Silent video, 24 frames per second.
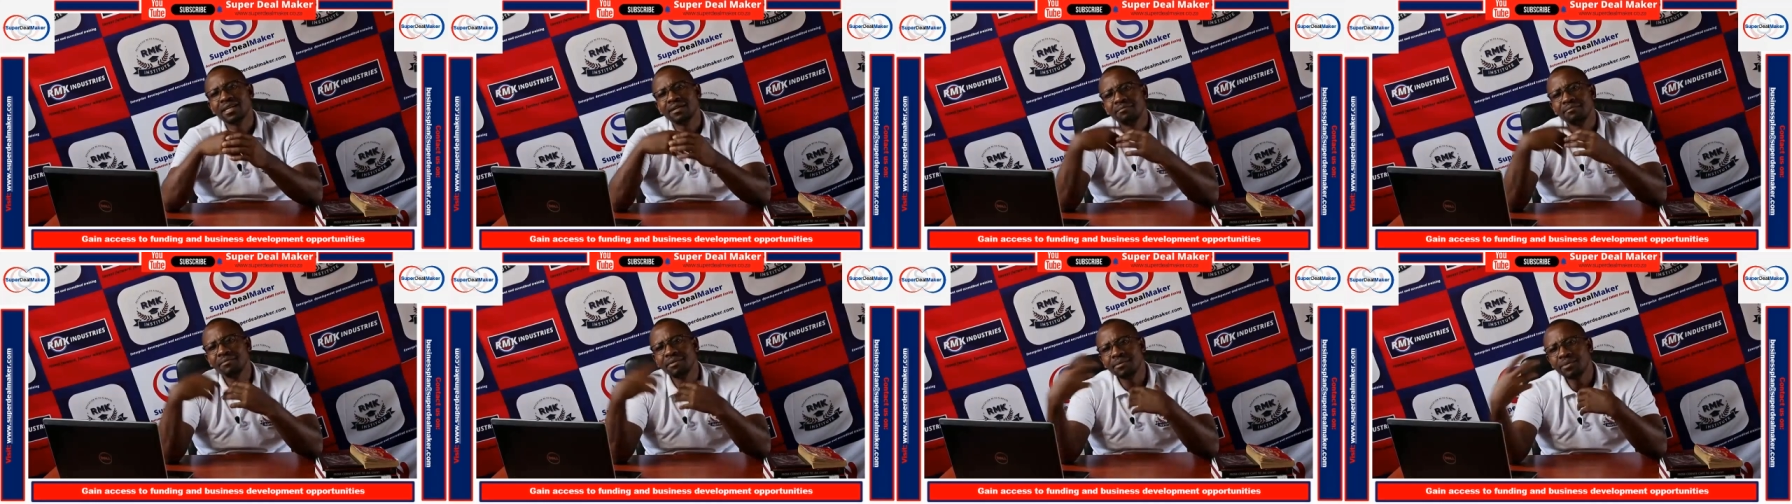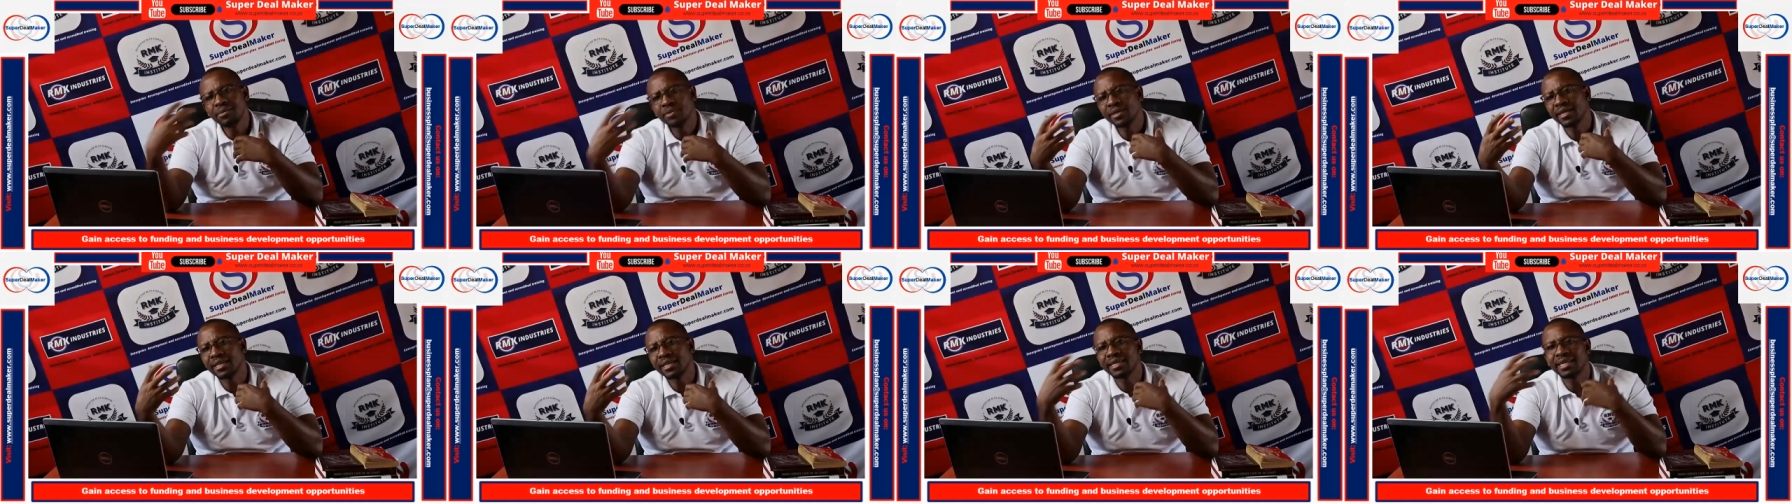Maybe
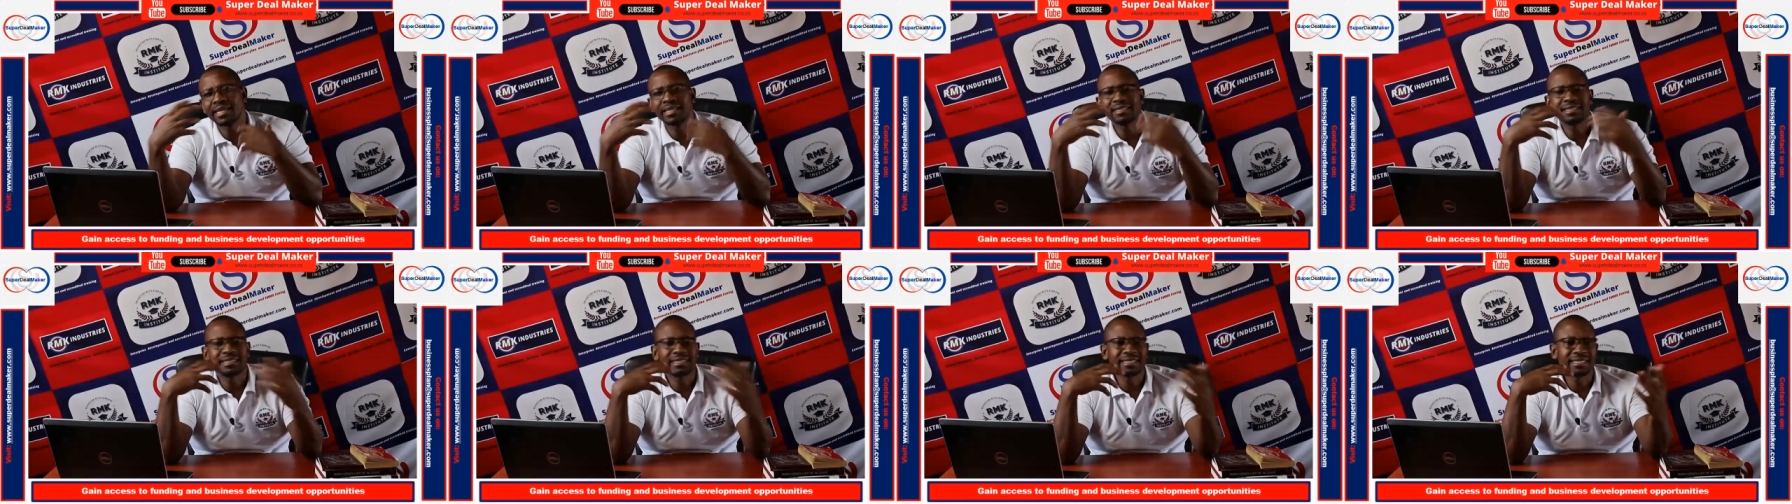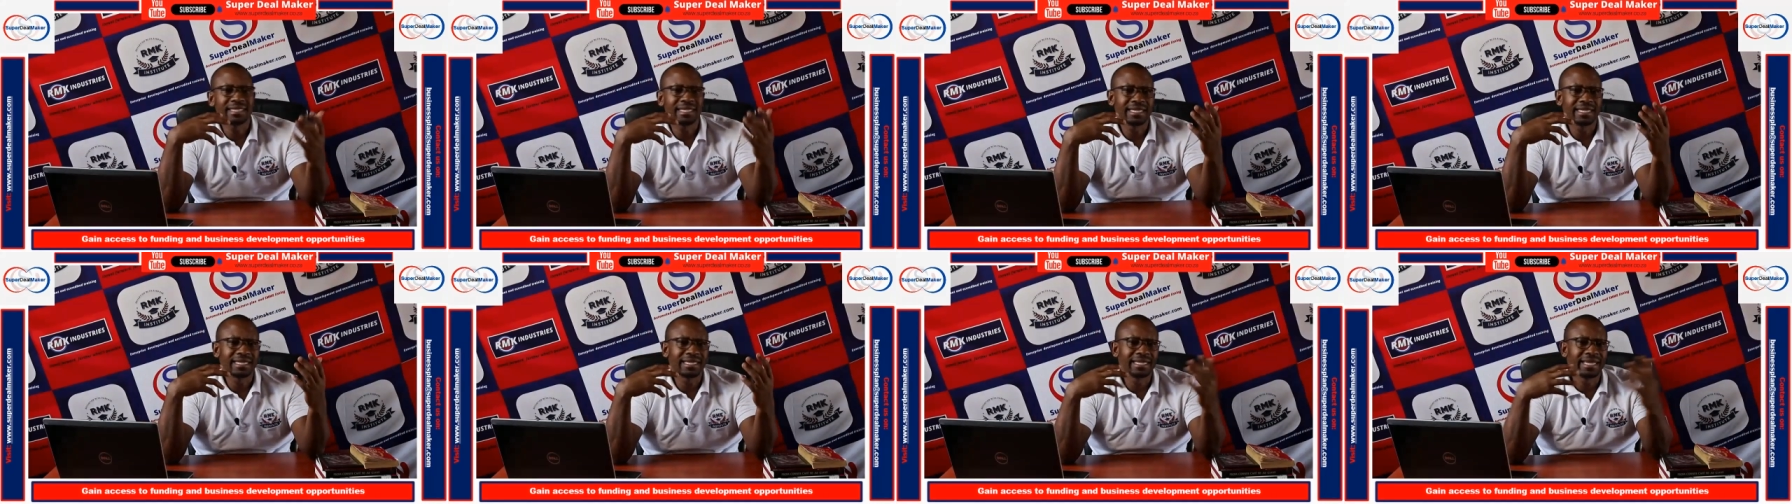you can get uh,
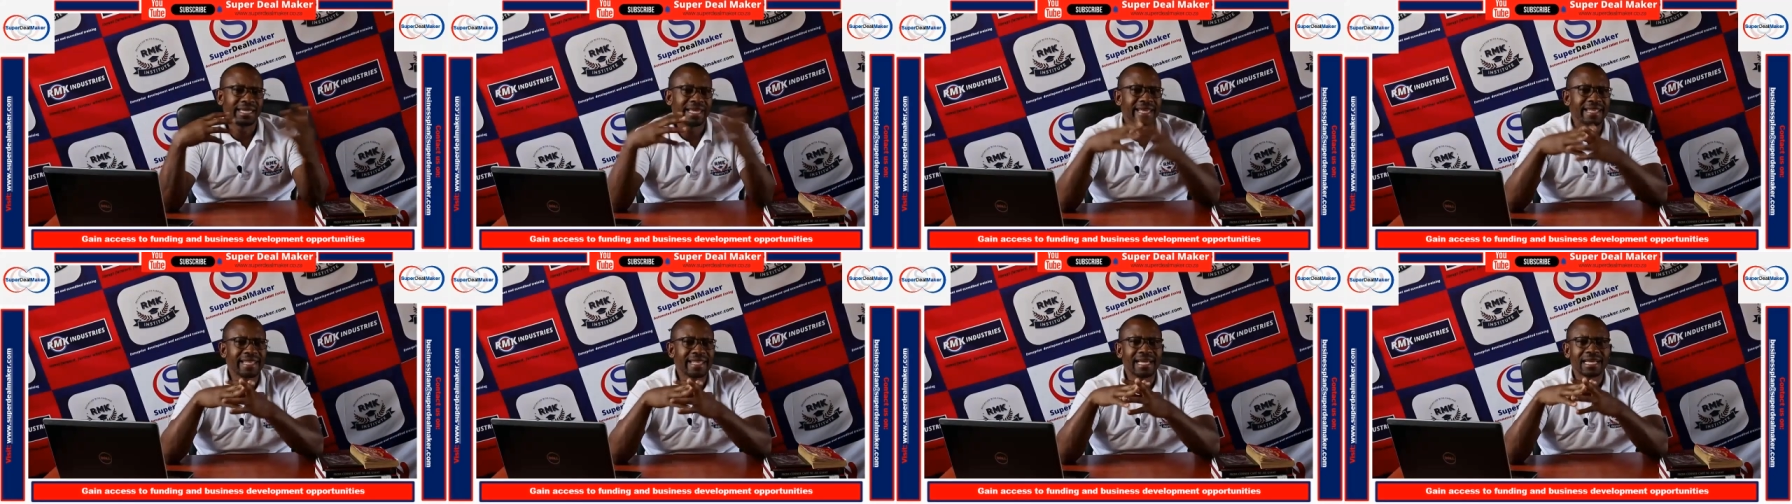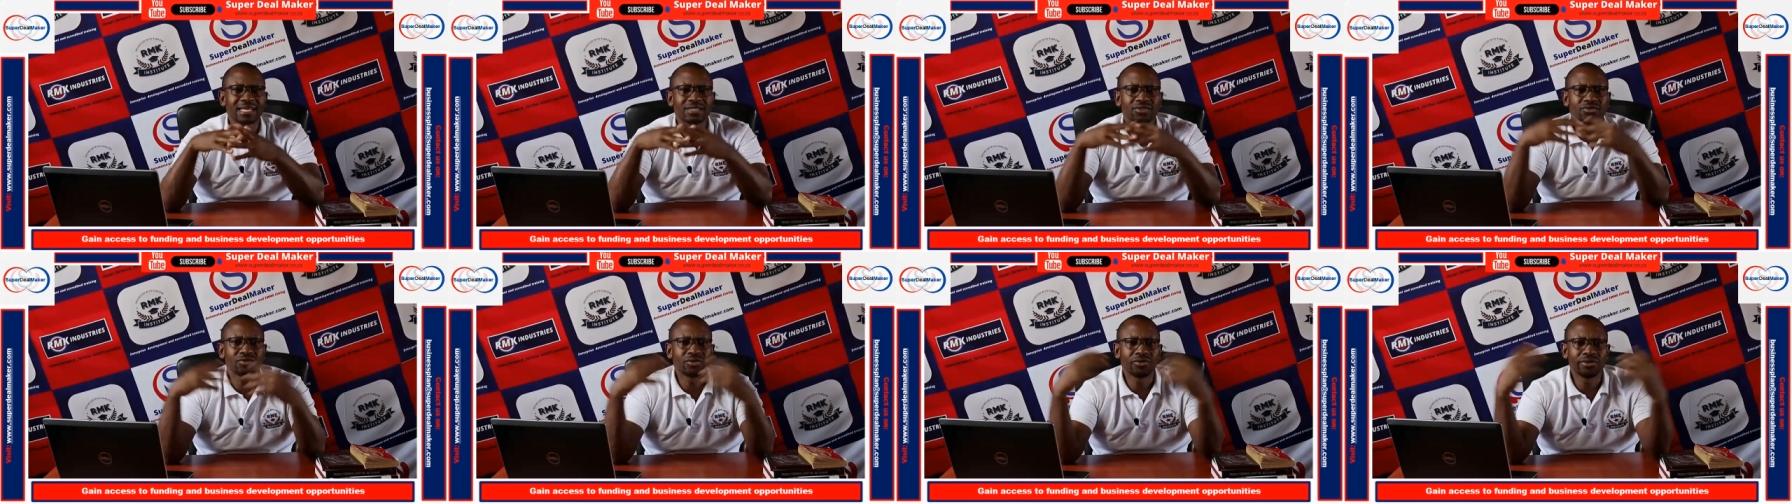
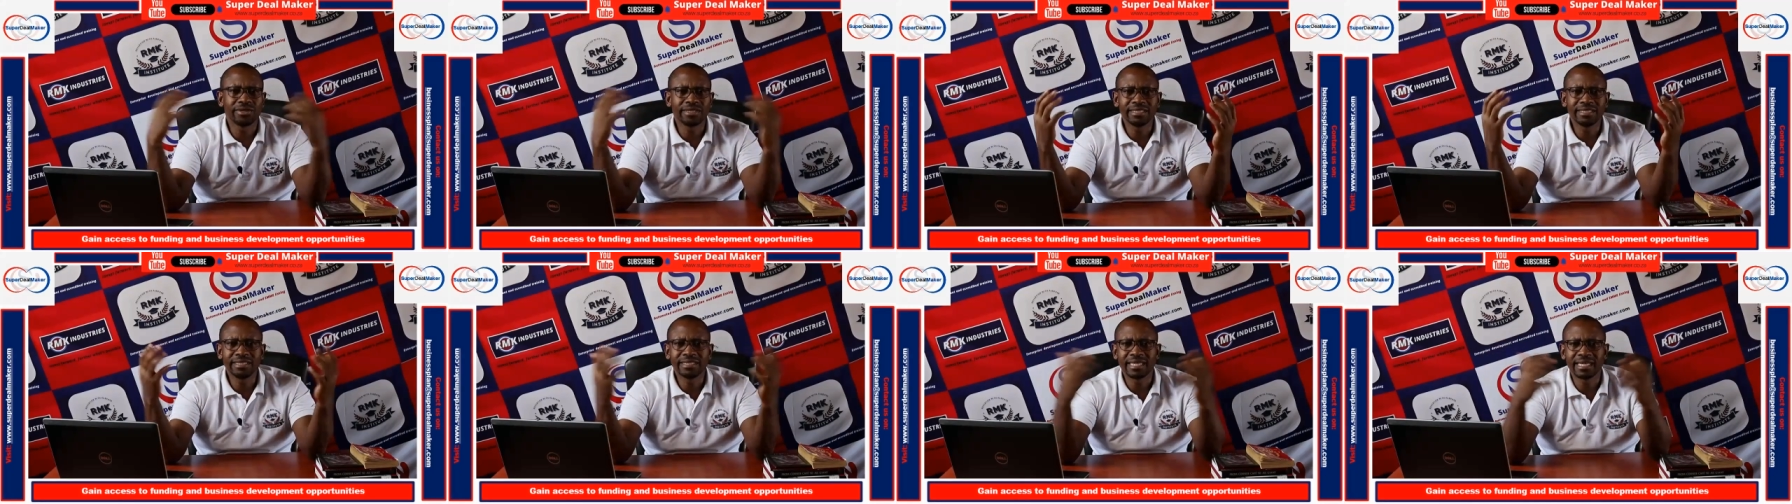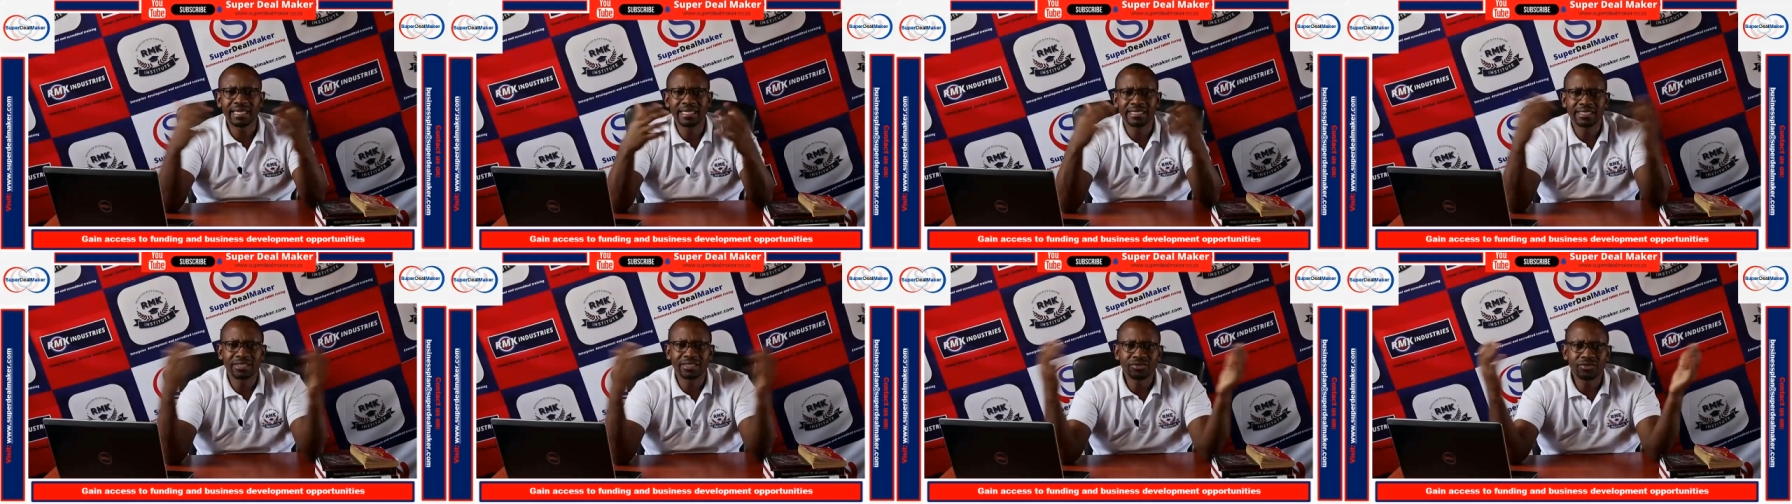learners or
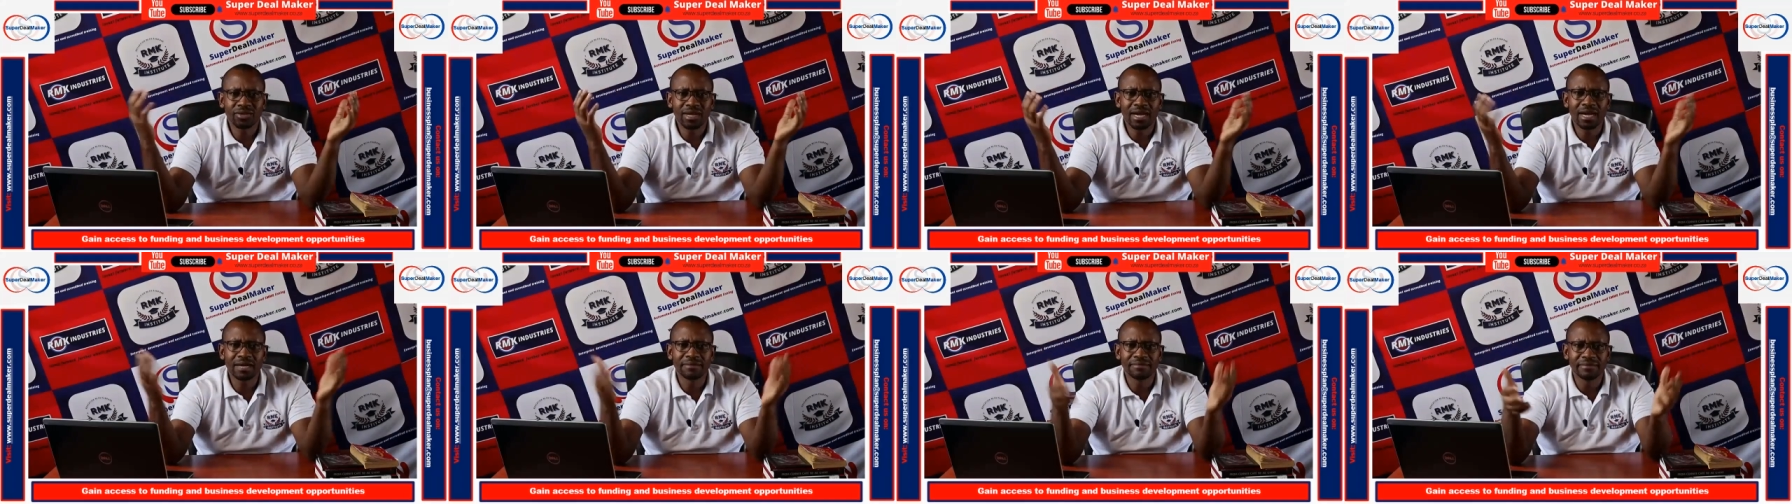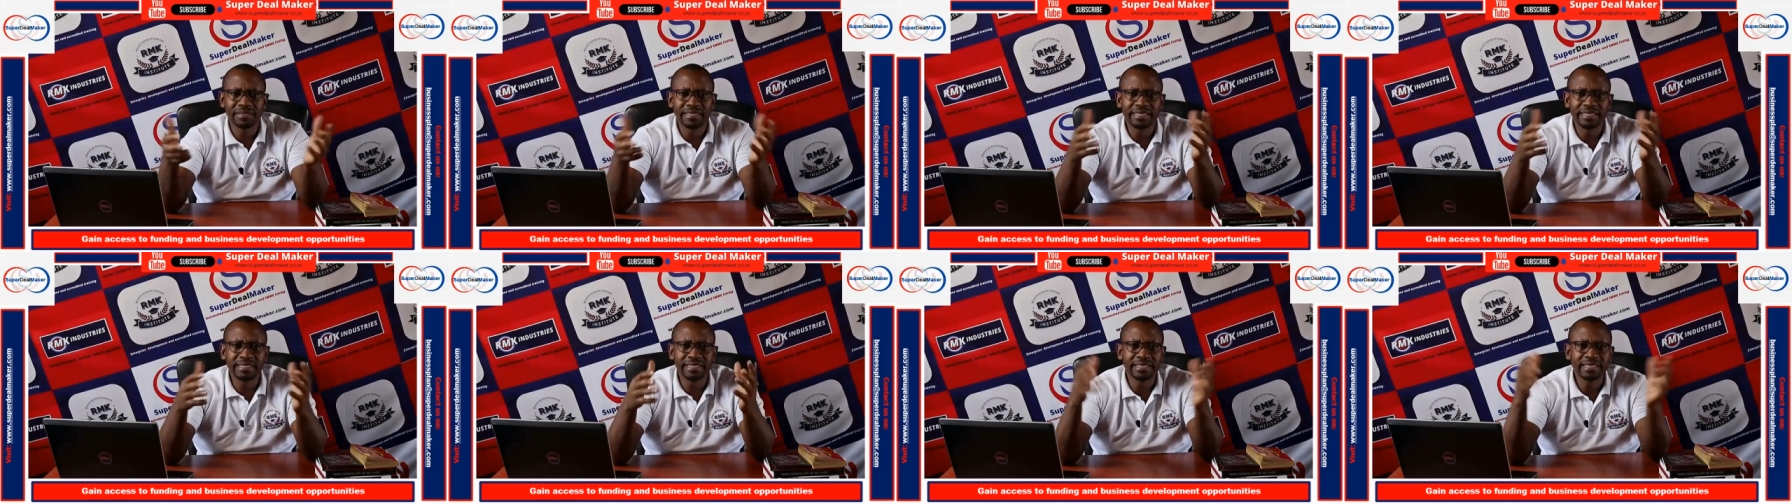interns to come
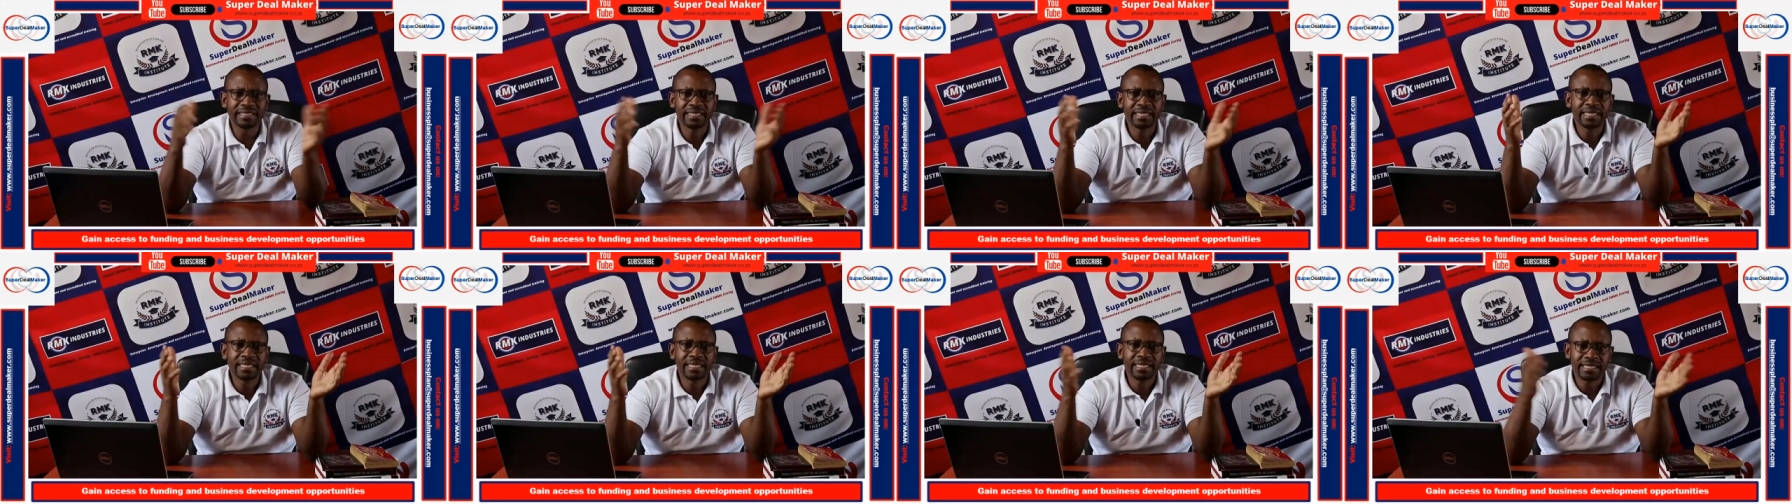in